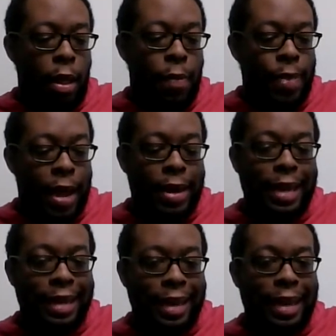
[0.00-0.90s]
Now
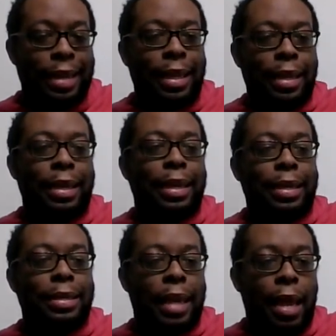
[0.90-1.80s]
they did it again in the
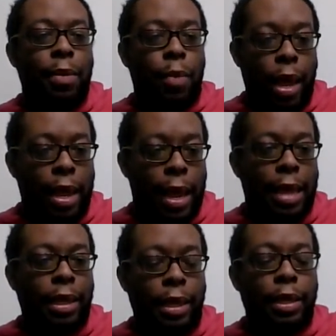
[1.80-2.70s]
same way
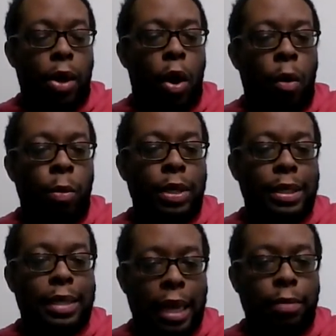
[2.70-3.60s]
and literally almost the
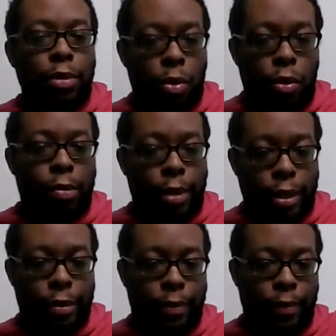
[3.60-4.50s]
same score,
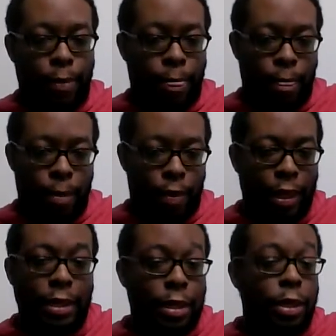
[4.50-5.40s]
bro.
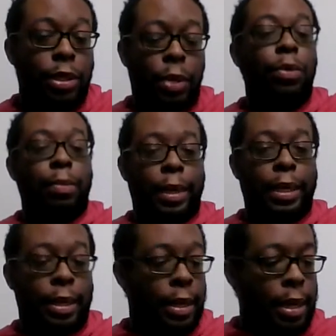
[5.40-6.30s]
This is a joke,
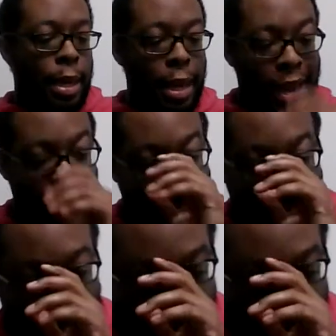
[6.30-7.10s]
man. And